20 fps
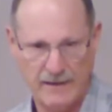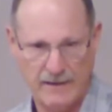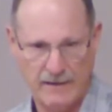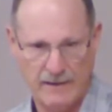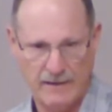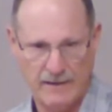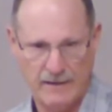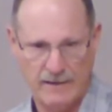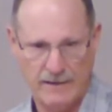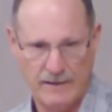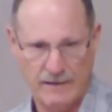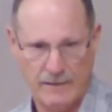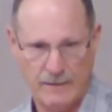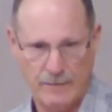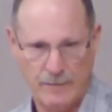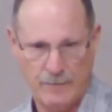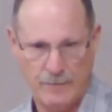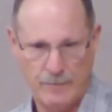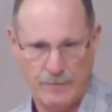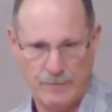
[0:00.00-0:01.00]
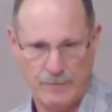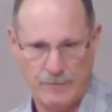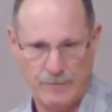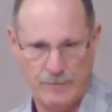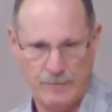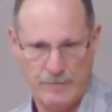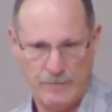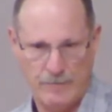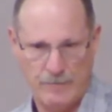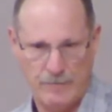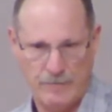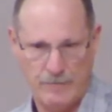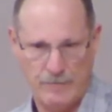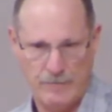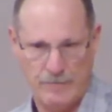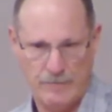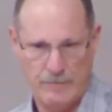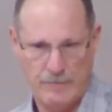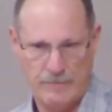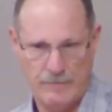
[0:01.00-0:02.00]

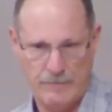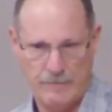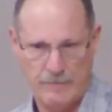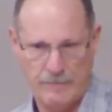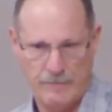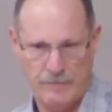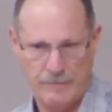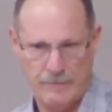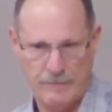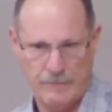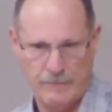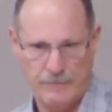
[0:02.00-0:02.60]
[no speech]